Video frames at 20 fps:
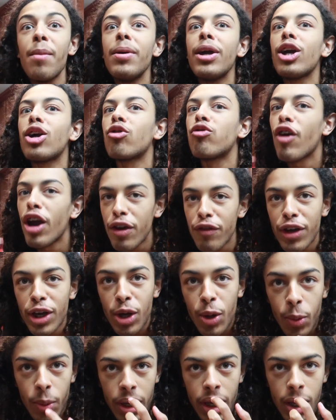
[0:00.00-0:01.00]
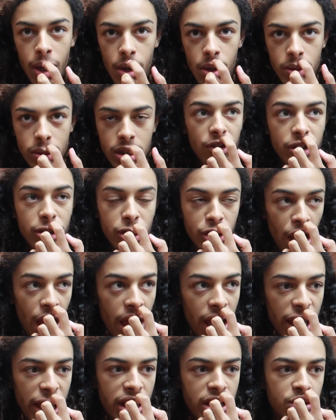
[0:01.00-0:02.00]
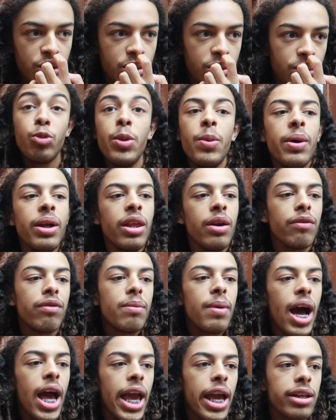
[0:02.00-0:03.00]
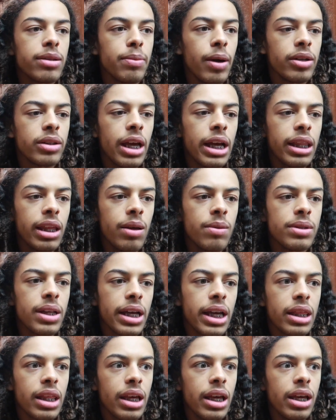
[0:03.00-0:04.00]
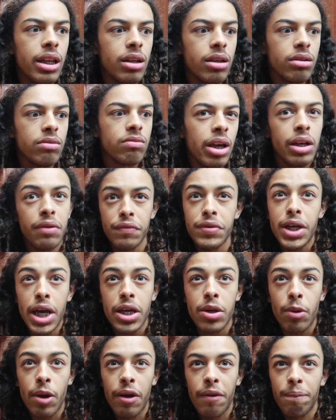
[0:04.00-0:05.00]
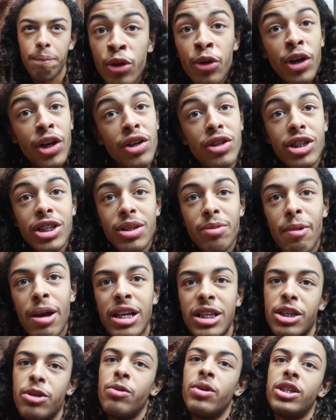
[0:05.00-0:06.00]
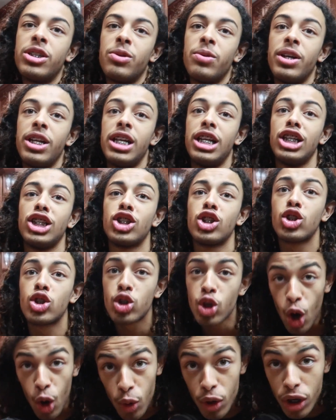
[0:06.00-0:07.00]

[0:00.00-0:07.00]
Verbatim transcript: been craving Gringos for days. We went here for my aunt's birthday. I think it was like at the end of, end of January. Gringos is a Mexican restaurant and it's so